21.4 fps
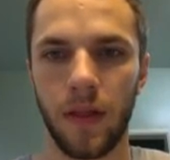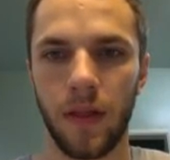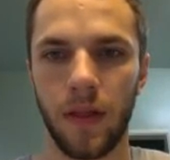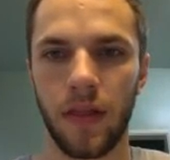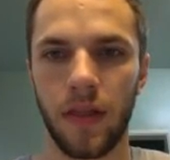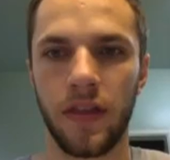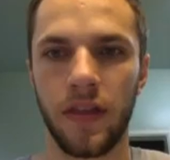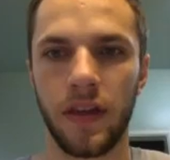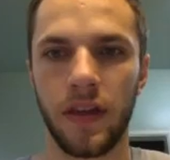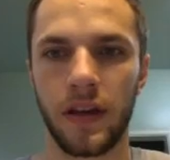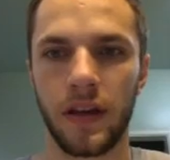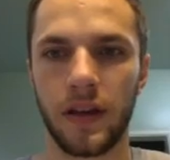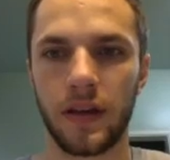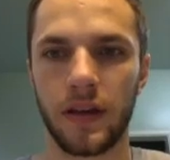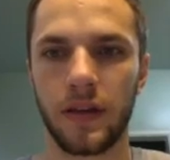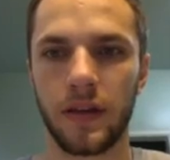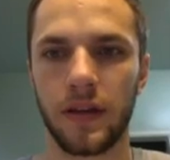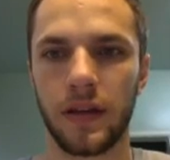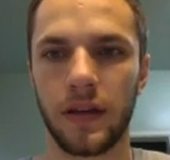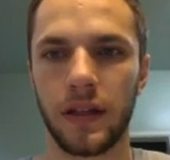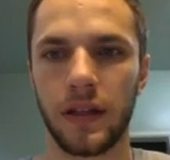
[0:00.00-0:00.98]
thick
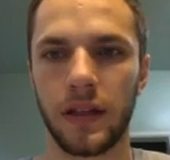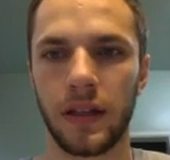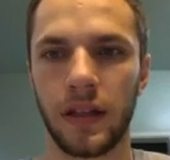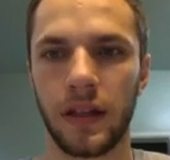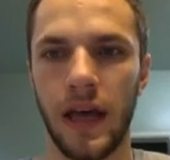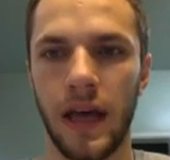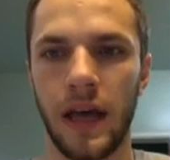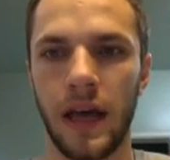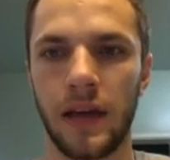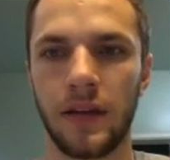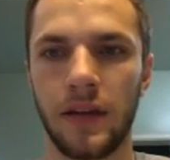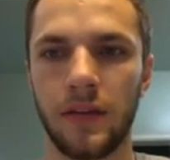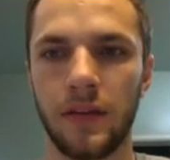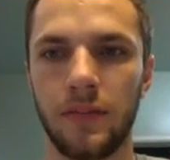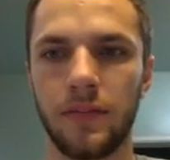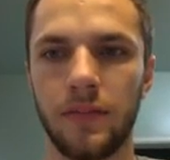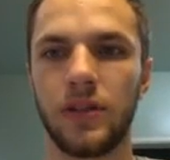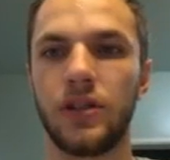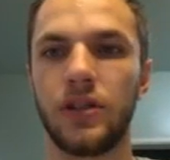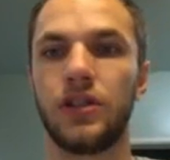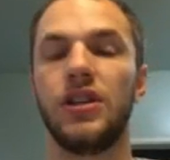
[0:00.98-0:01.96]
lead,
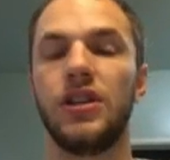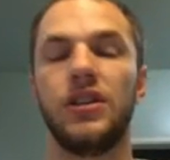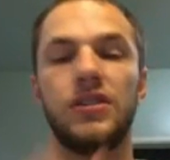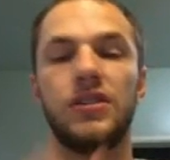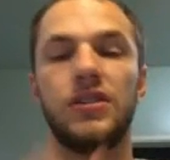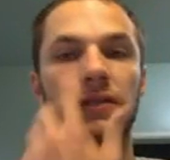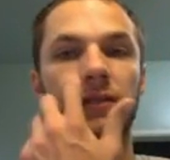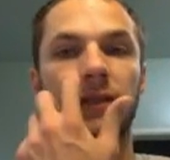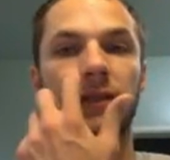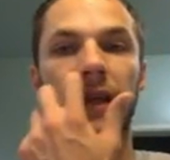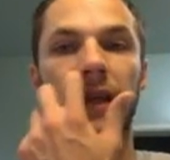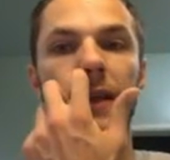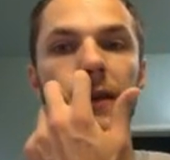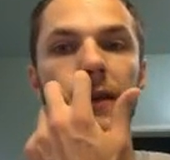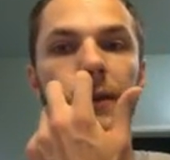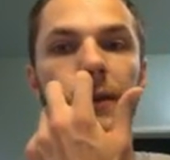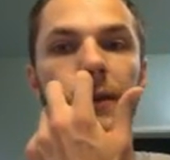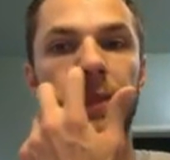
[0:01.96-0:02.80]
sheets of lead.